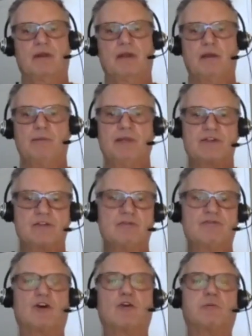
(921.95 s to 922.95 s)
It means to
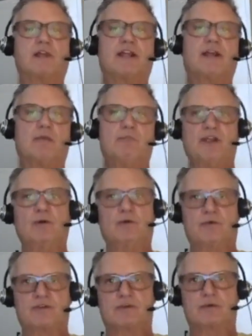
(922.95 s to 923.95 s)
verbally
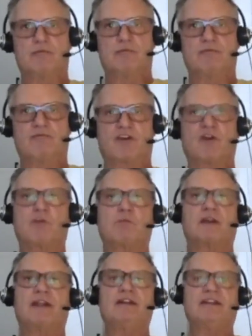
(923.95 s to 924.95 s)
abuse,
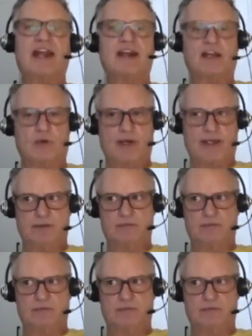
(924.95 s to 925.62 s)
verbally denigrate.